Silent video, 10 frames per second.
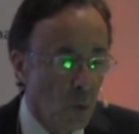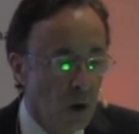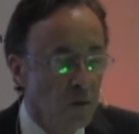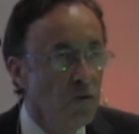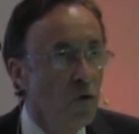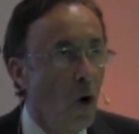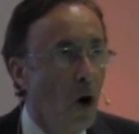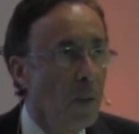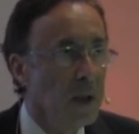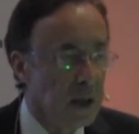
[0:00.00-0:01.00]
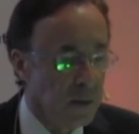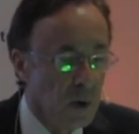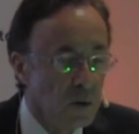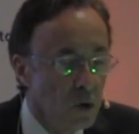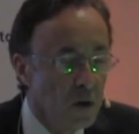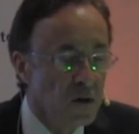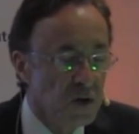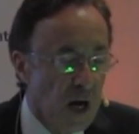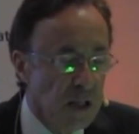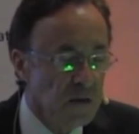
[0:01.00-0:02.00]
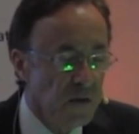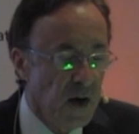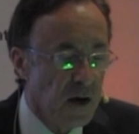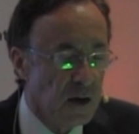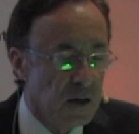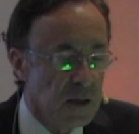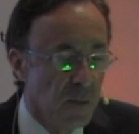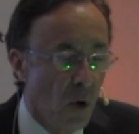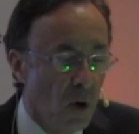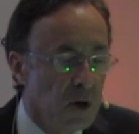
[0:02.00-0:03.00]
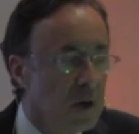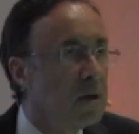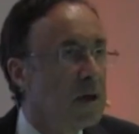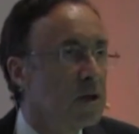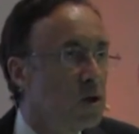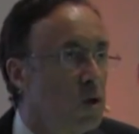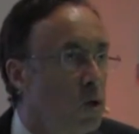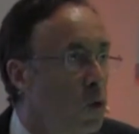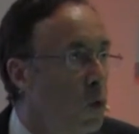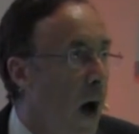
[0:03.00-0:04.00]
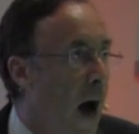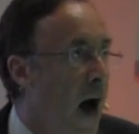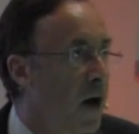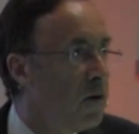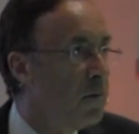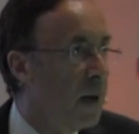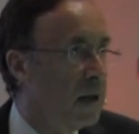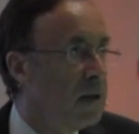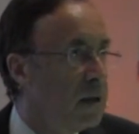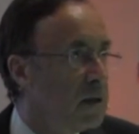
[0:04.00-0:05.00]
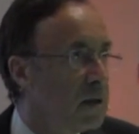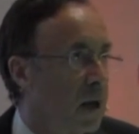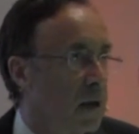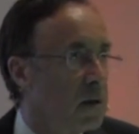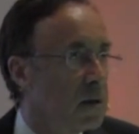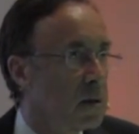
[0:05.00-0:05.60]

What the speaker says: Well, normally, transferrin is a molecule that has 2 iron binding sites.